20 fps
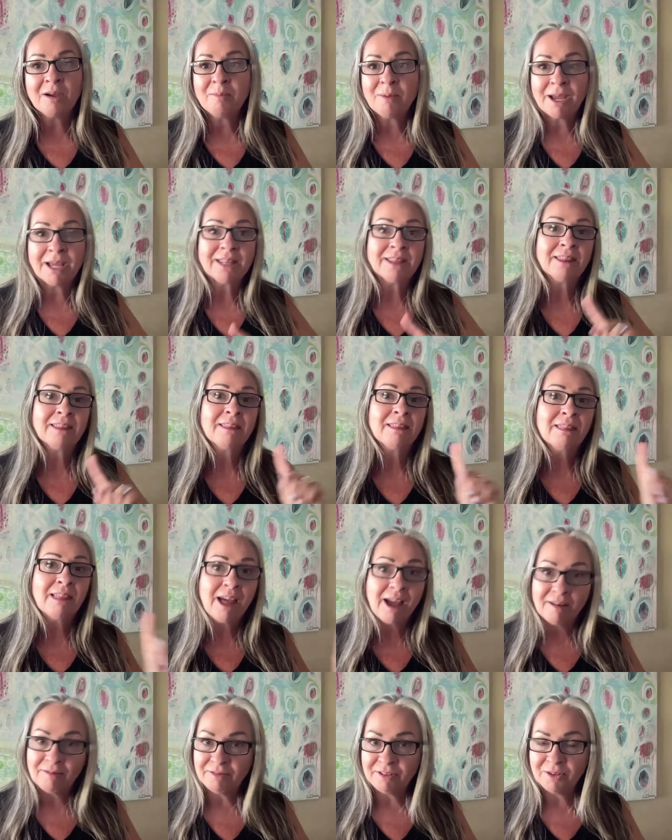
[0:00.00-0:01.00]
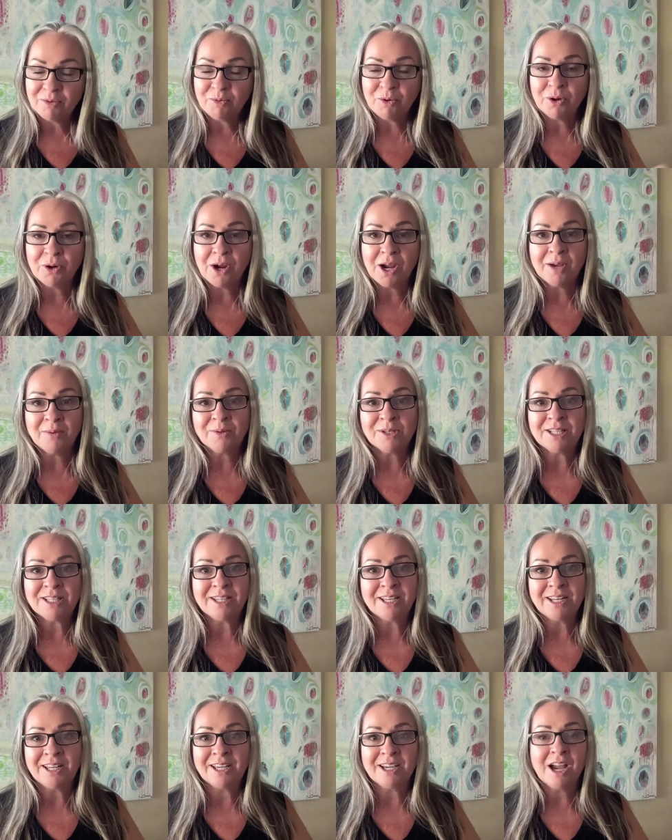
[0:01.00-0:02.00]
up and left where I was
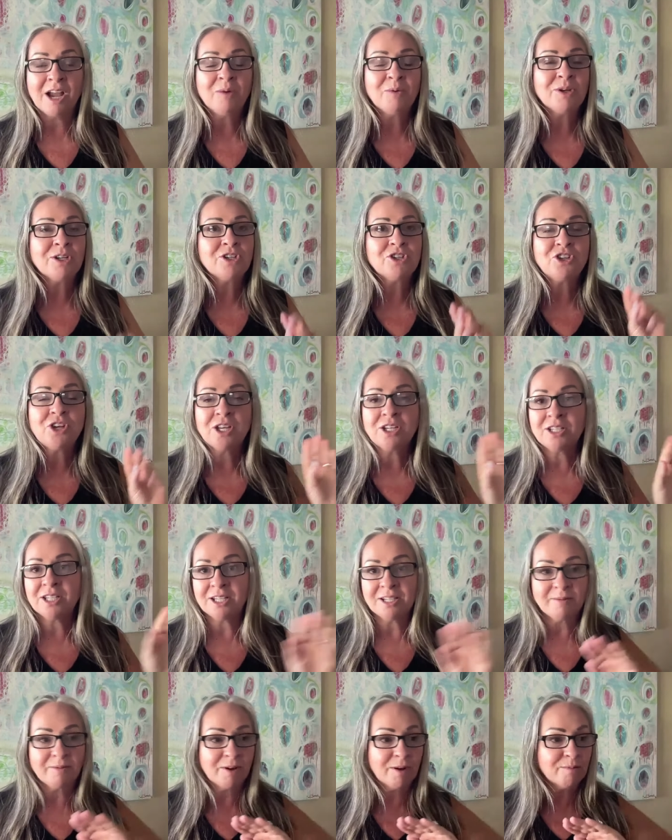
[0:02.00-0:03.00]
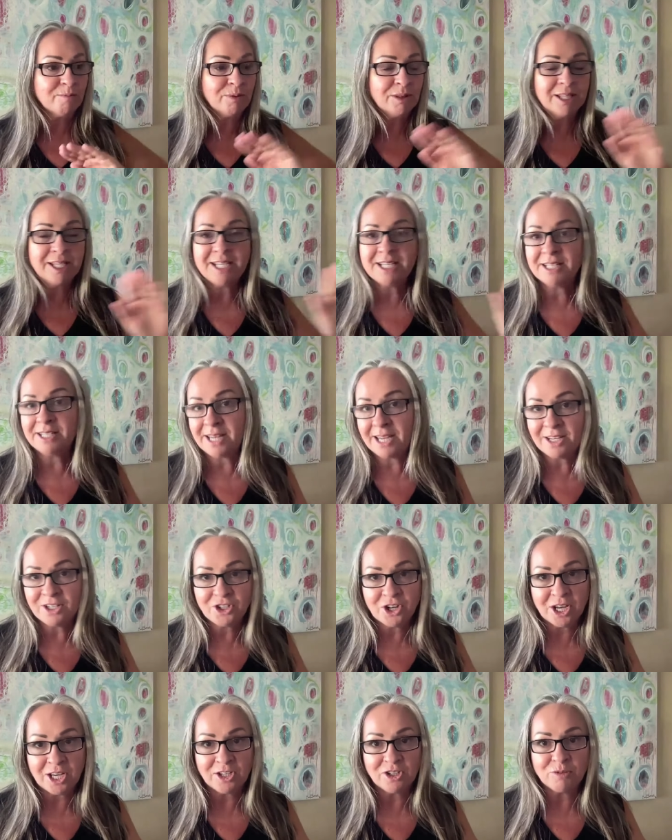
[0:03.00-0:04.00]
sitting. I went and did a complete
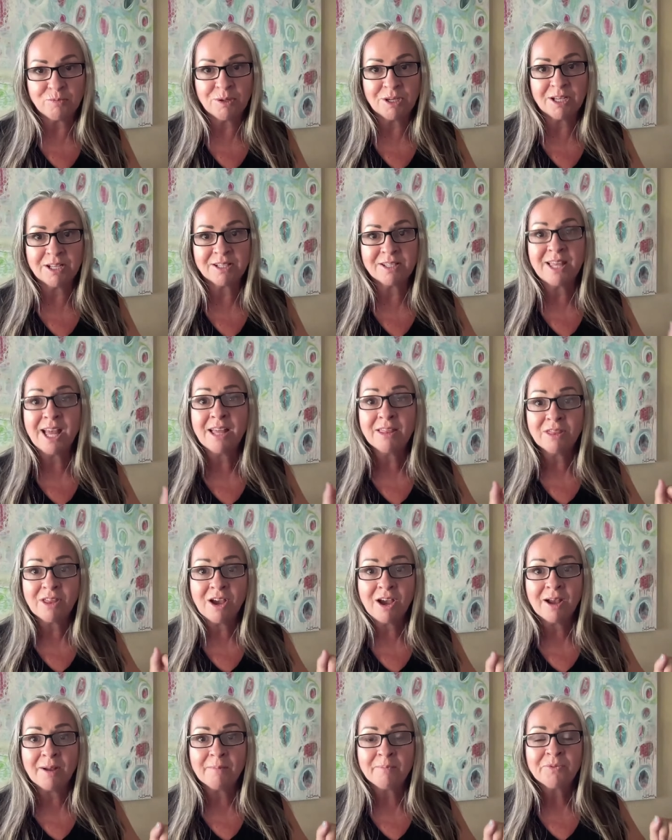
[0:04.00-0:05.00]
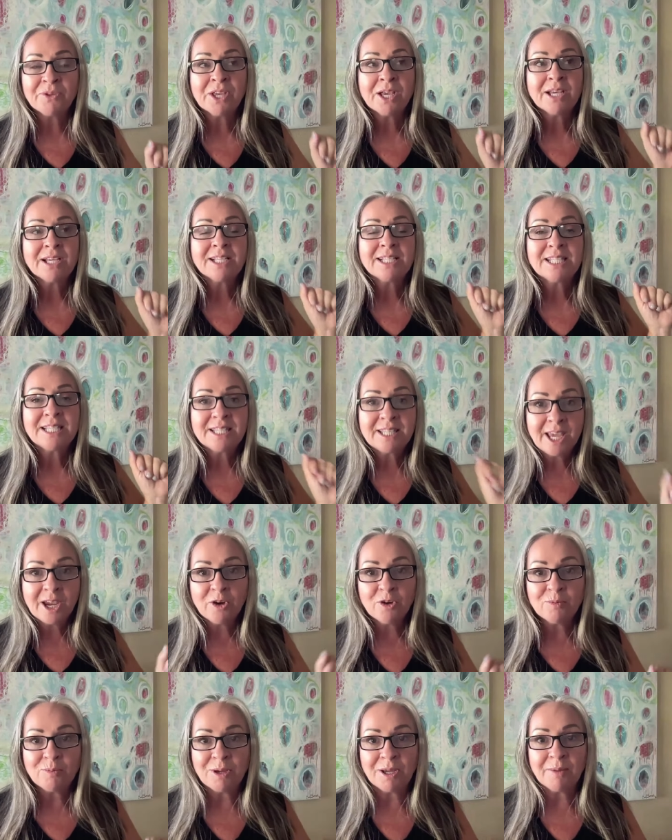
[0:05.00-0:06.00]
state change because that thought
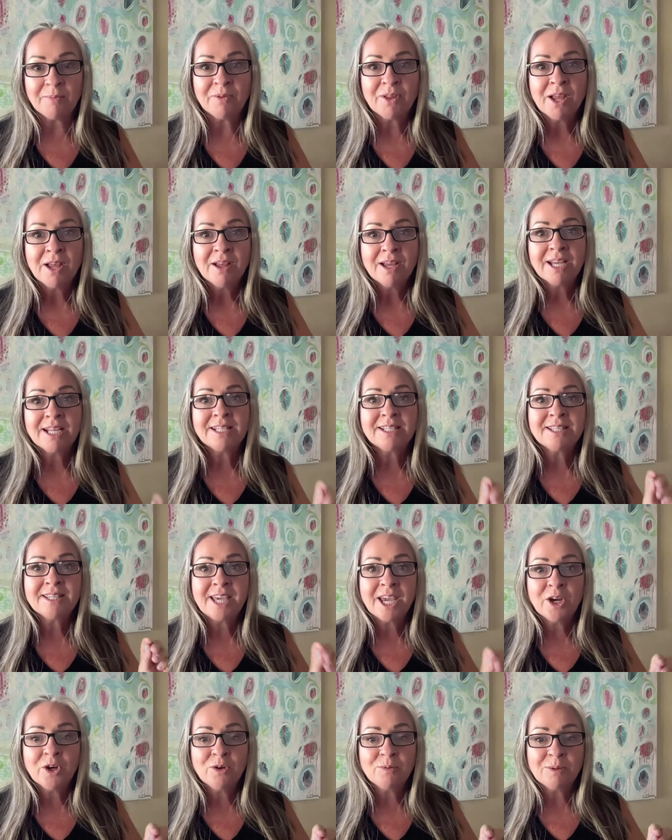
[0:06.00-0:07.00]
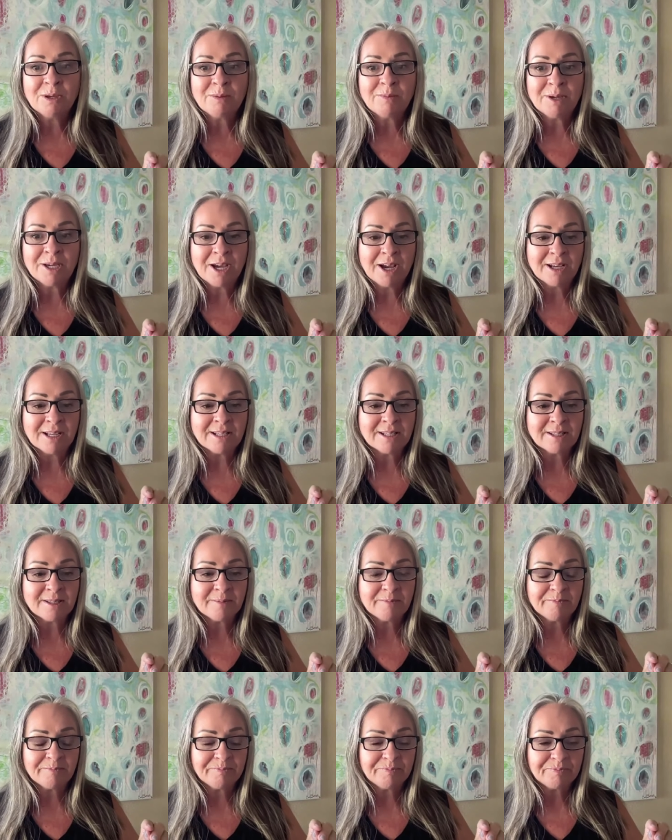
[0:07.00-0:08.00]
scared me. It scared me
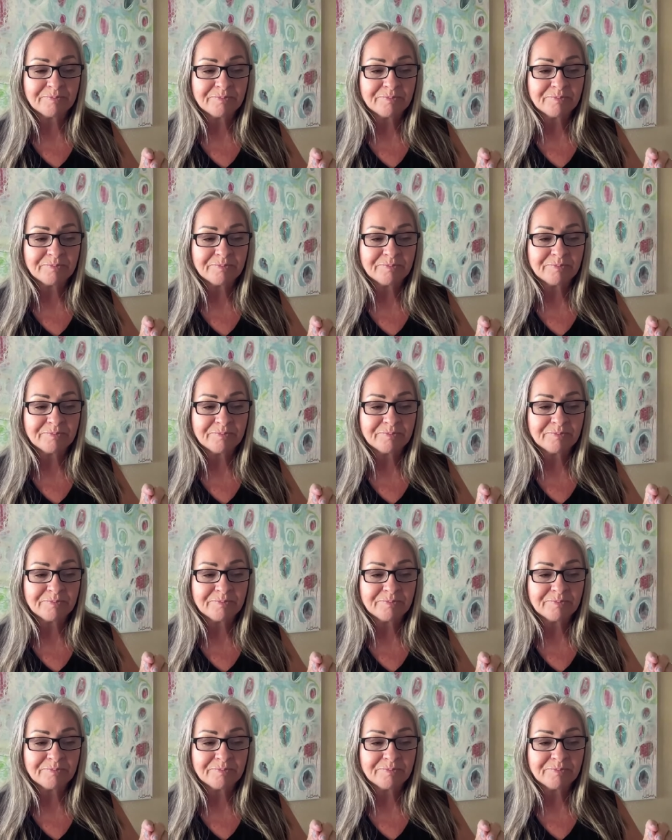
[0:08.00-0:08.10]
because